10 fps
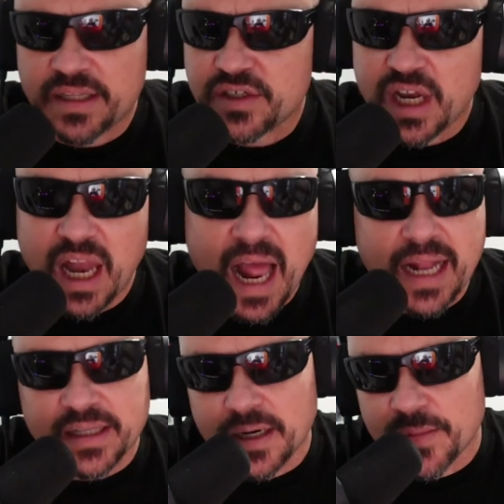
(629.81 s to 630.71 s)
There's a
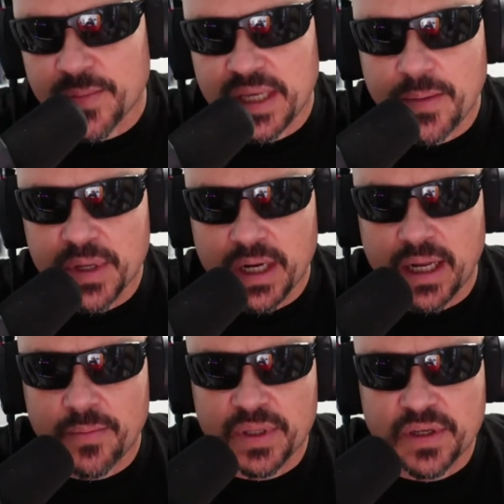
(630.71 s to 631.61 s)
lot that I'm going to be keeping an eye
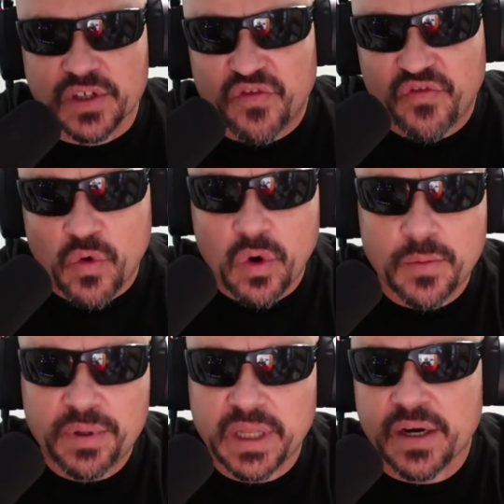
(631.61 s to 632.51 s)
on, but there's four
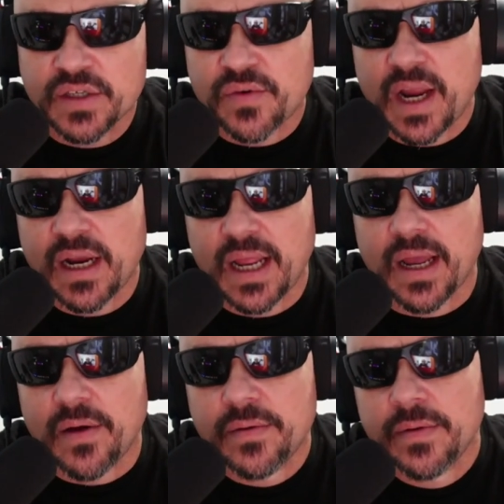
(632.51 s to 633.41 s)
players right
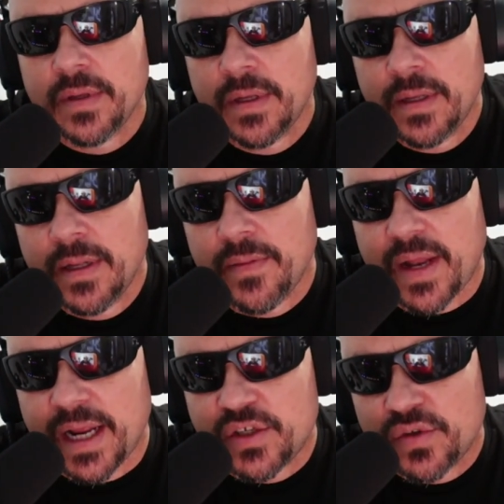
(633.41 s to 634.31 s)
now that
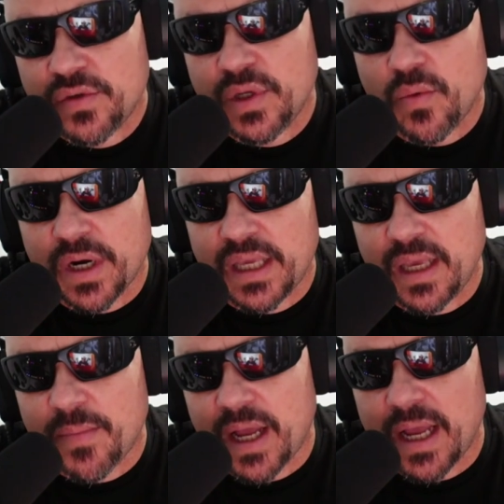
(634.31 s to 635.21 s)
I truly want to
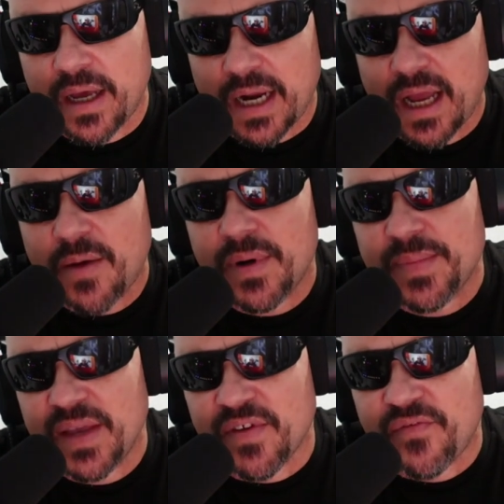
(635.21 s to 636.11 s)
keep my eye on. I'm going to
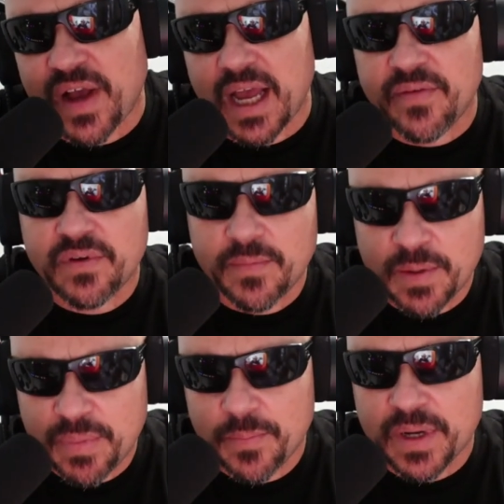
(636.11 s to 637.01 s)
give it five. I'm going to
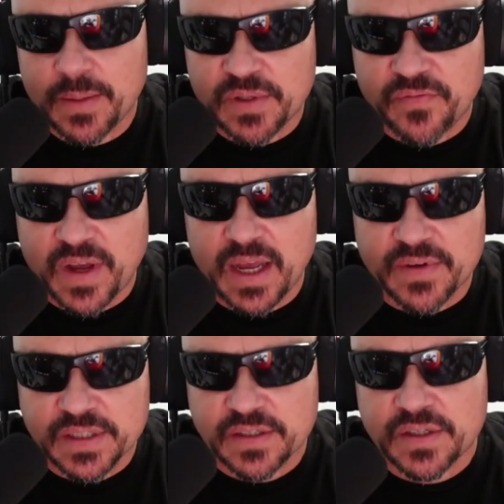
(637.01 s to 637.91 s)
bump it up to five
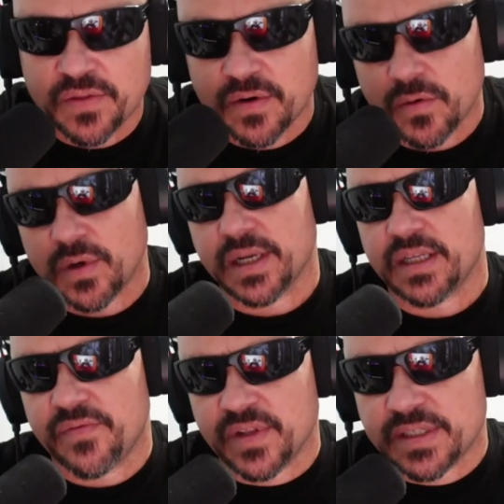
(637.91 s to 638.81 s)
because there's a third one on
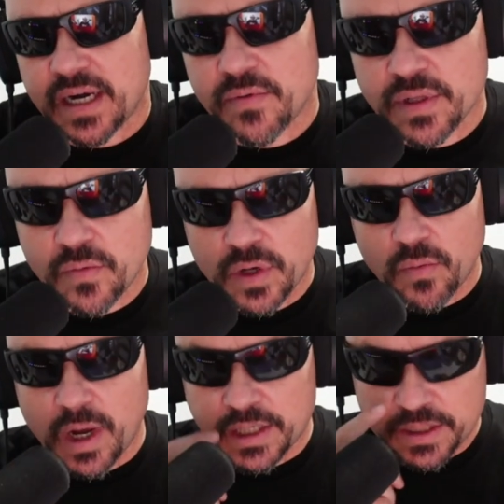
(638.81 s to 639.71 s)
defense that I really want to
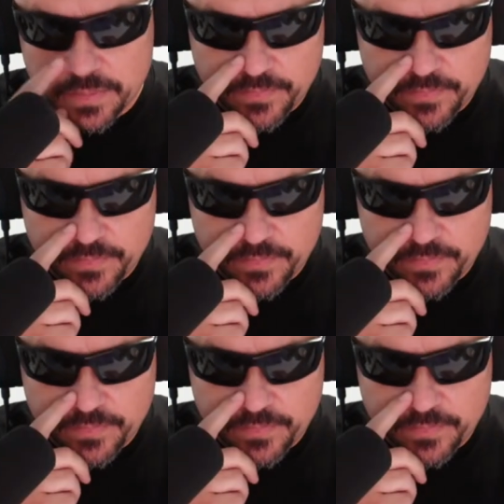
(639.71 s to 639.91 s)
watch.